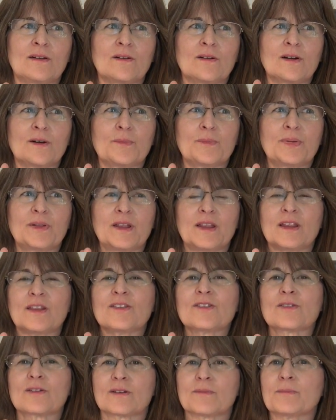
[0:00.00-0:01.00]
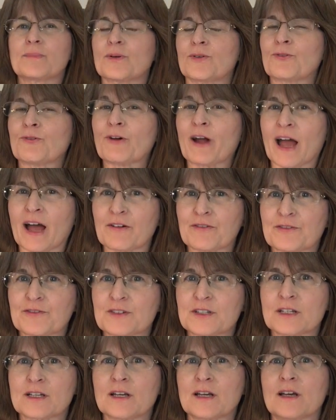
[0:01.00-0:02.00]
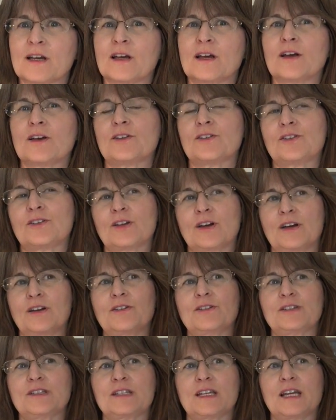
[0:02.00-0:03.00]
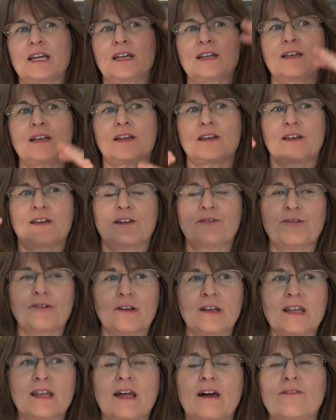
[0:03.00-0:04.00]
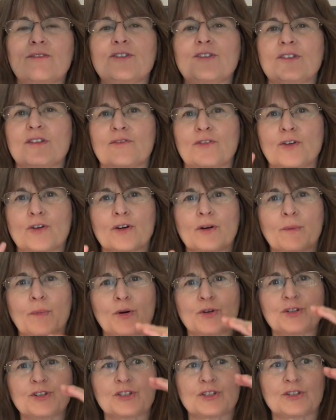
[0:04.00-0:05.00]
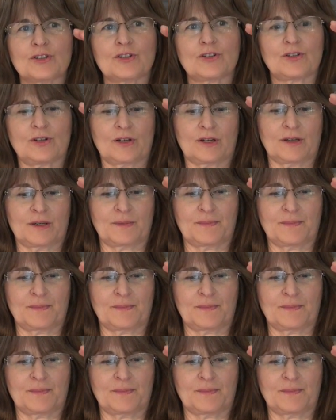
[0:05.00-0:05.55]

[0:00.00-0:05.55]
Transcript: completely sort of bereft. To understand different levels of your emotional